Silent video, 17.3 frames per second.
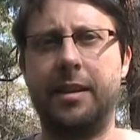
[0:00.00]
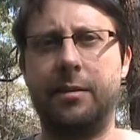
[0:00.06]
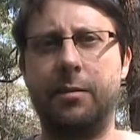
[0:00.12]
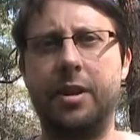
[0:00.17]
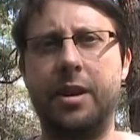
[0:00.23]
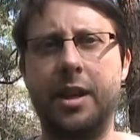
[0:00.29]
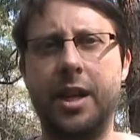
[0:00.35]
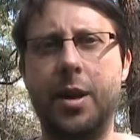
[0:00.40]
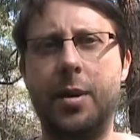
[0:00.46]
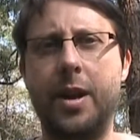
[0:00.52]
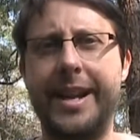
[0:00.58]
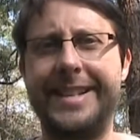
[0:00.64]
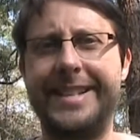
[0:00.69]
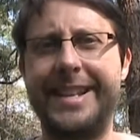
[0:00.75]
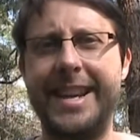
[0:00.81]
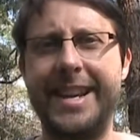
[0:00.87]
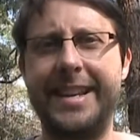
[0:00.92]
when I go
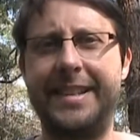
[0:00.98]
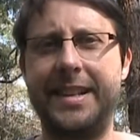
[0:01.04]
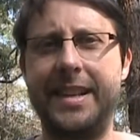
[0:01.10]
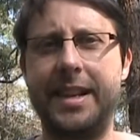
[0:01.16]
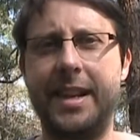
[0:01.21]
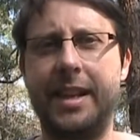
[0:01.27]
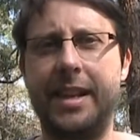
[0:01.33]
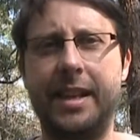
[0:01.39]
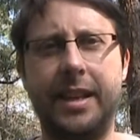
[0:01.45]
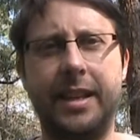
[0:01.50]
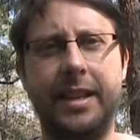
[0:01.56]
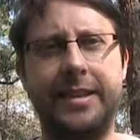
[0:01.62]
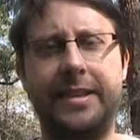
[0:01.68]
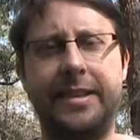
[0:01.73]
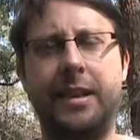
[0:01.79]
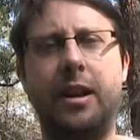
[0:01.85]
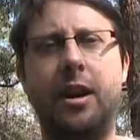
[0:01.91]
out dancing.
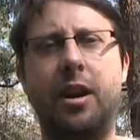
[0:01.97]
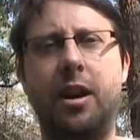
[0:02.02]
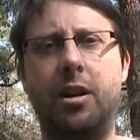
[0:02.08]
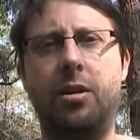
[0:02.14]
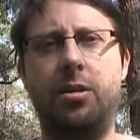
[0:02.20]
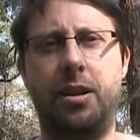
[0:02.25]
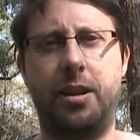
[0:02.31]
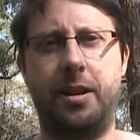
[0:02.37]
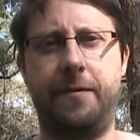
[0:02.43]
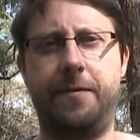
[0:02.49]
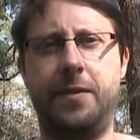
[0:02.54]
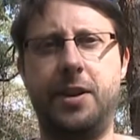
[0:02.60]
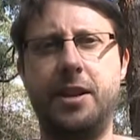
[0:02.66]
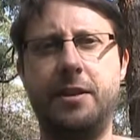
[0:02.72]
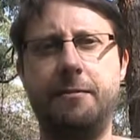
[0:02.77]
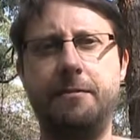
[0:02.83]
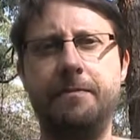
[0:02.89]
It's a whole lot of
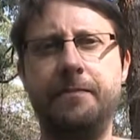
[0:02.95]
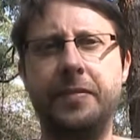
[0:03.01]
fun.